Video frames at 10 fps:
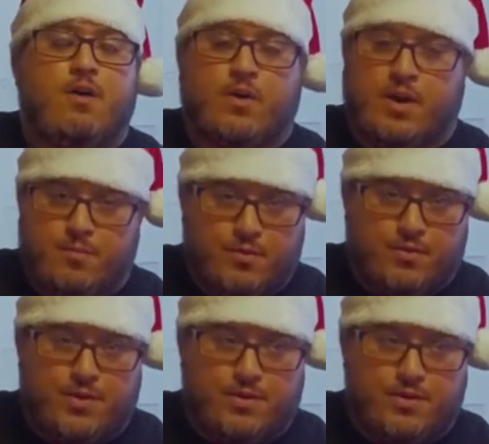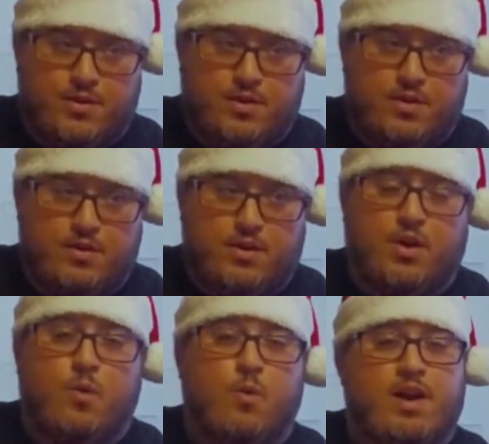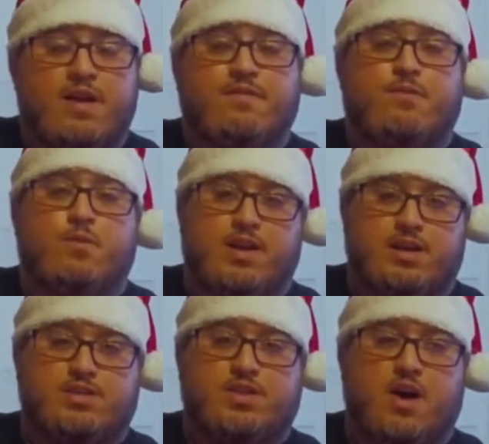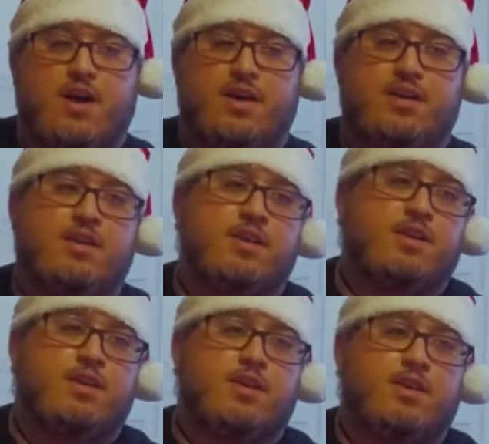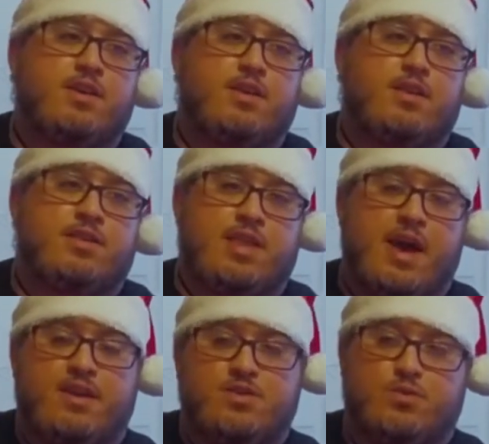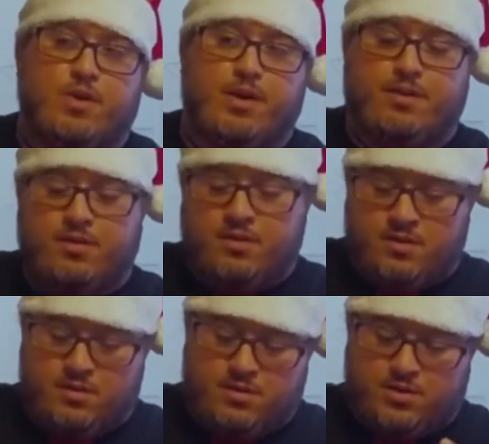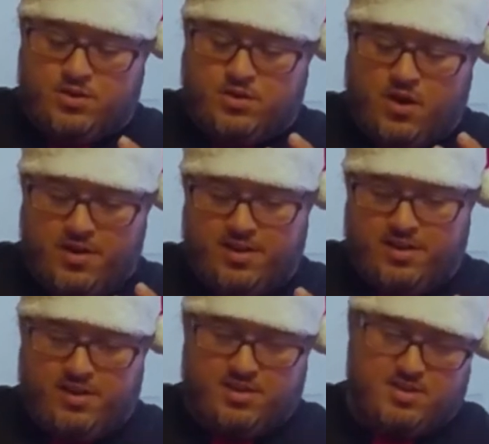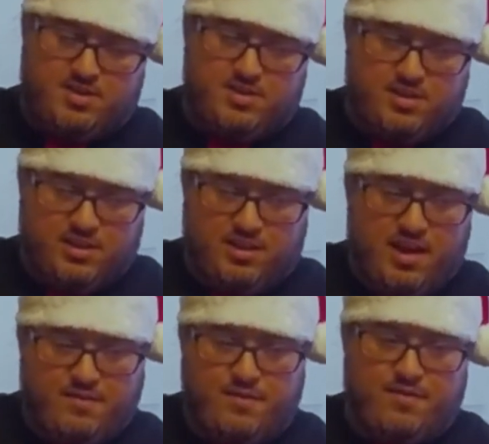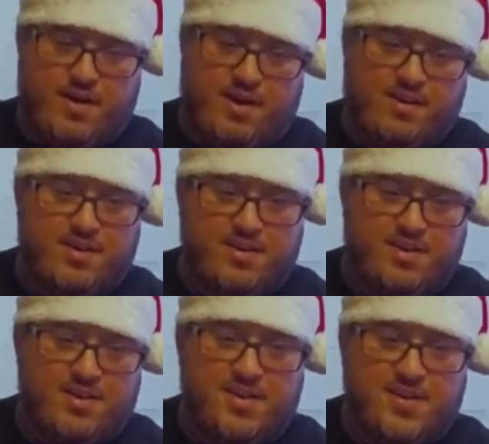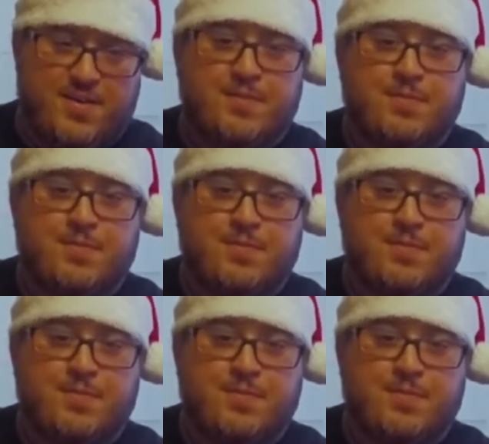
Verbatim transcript: Great movie. Okay. You know, okay. when I when I saw it, that is what started this love affair. Mm-hmm.